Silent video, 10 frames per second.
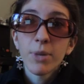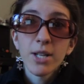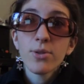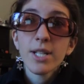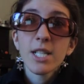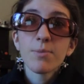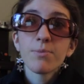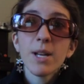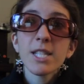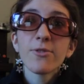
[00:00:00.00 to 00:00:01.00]
by using
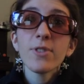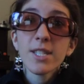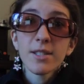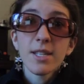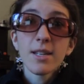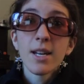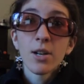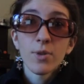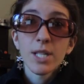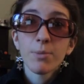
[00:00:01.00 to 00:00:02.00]
specificity
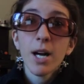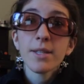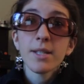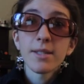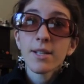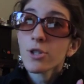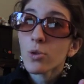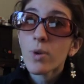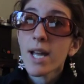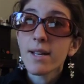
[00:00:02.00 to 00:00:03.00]
in a response in such
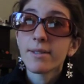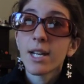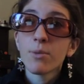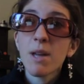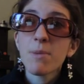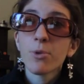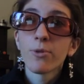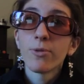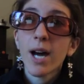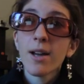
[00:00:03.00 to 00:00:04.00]
a way that it may
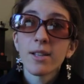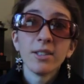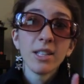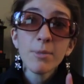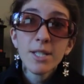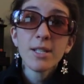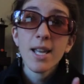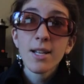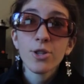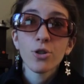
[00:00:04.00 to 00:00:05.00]
provide a limited
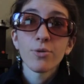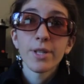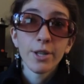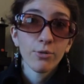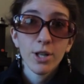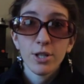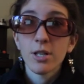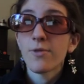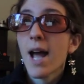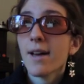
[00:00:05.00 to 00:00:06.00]
answer to the
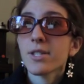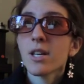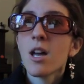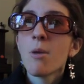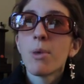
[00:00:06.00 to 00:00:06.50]
question you've asked,